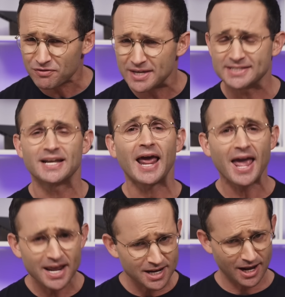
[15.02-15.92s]
of these and
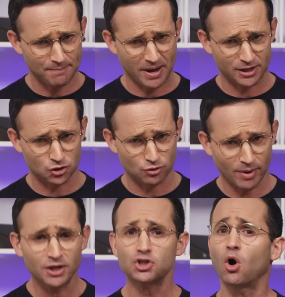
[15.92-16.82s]
ending up paying too
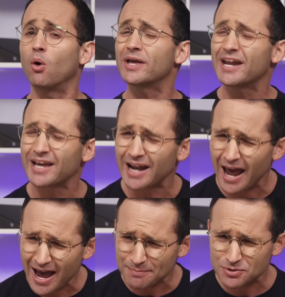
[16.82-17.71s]
much or getting
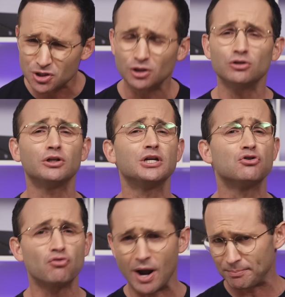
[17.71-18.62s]
an absolutely
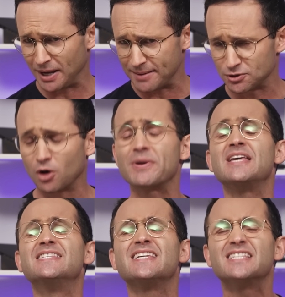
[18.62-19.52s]
crap laptop
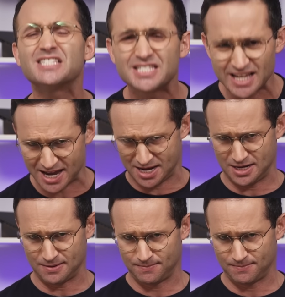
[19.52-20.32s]
is insane.